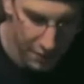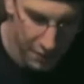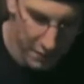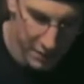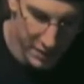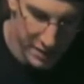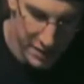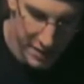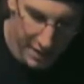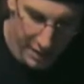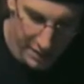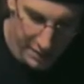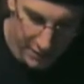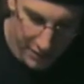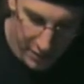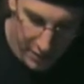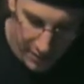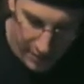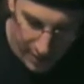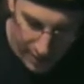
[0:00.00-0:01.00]
first things
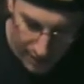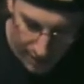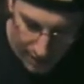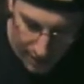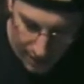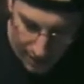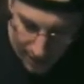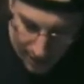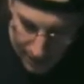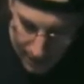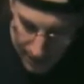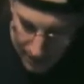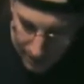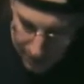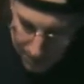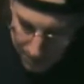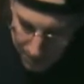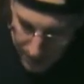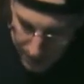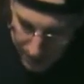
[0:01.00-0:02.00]
first, have
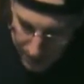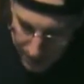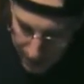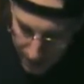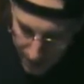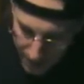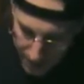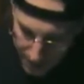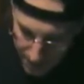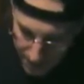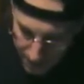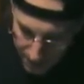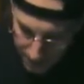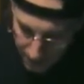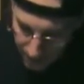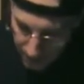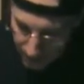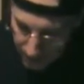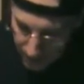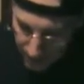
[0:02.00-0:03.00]
them pick a card.
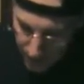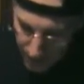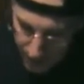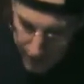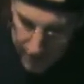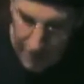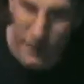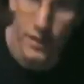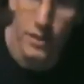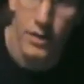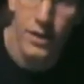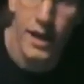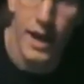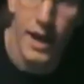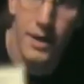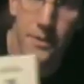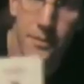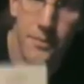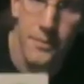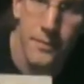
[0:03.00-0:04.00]
They look at
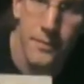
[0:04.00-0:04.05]
it.